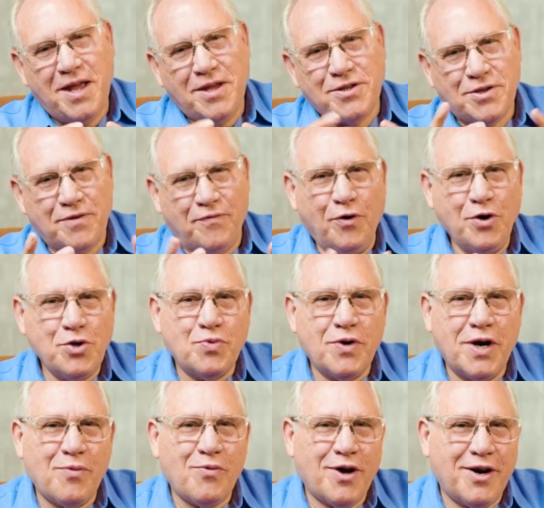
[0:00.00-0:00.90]
So the first
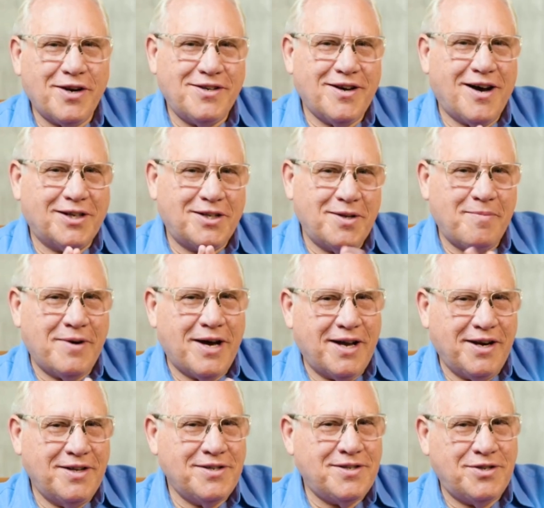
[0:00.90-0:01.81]
one I want to talk
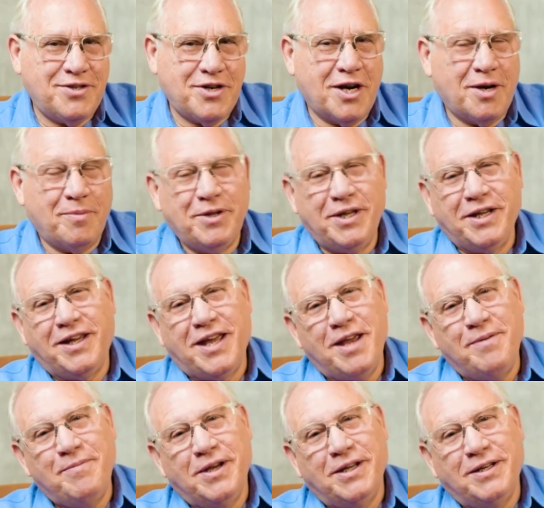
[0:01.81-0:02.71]
about is a gentleman that
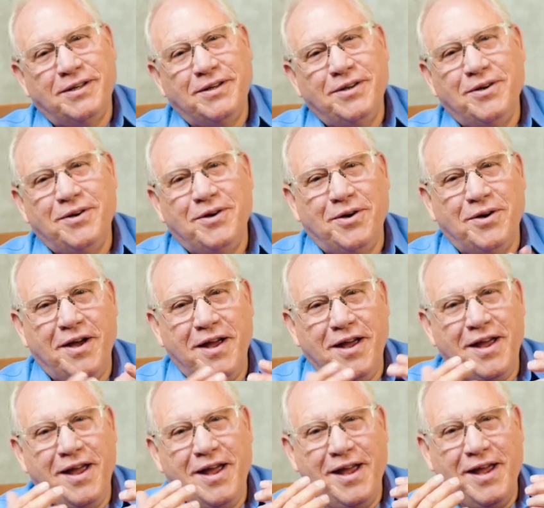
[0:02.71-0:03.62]
came in,
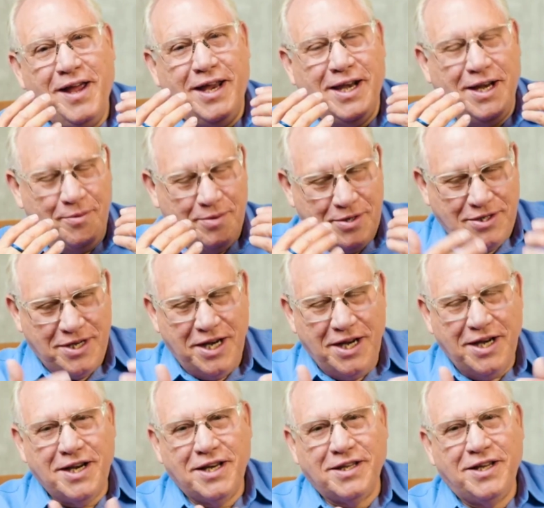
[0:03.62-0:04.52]
and he was
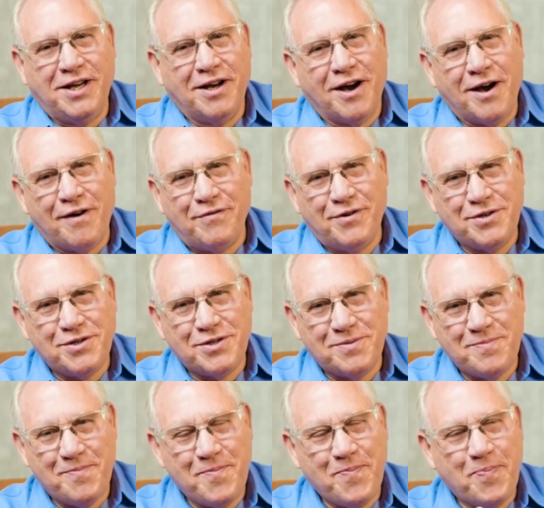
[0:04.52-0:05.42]
sitting in the
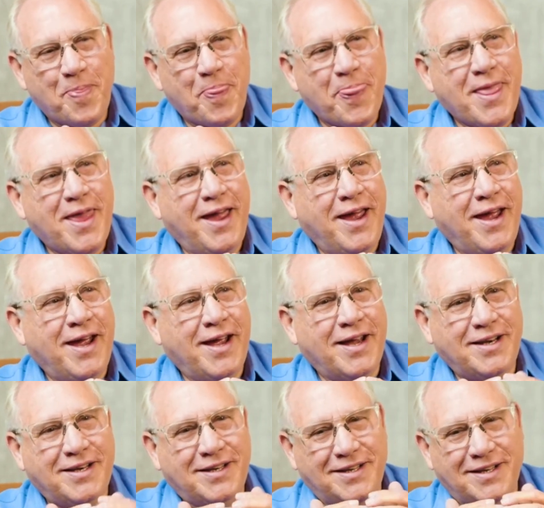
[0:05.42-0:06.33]
office
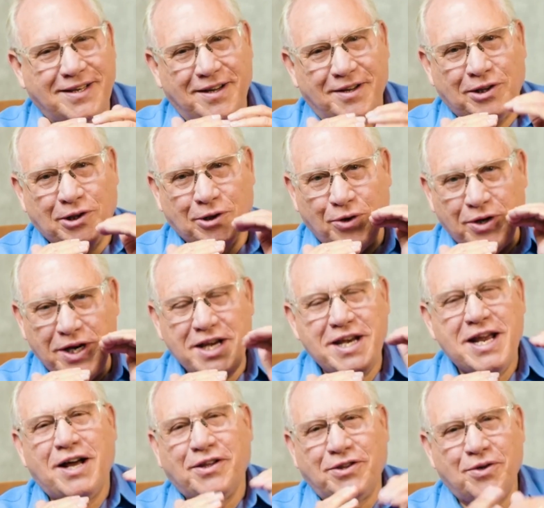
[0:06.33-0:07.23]
and
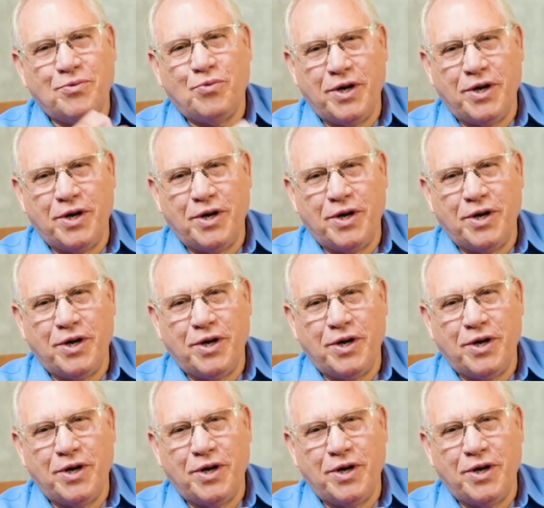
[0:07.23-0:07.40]
looking out the